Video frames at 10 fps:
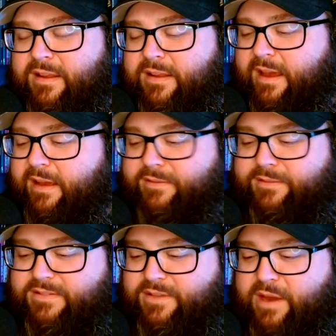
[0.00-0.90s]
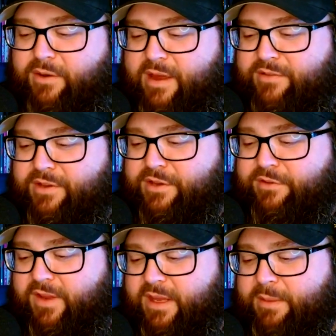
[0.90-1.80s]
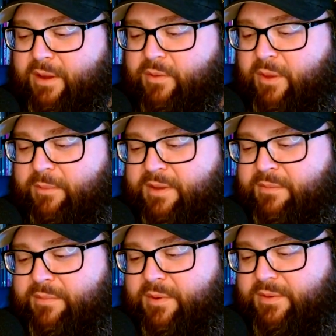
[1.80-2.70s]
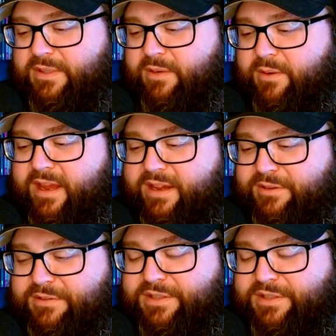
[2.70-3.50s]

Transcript: Yeah, so I don't have a good feeling about Wilman, but we'll see where that goes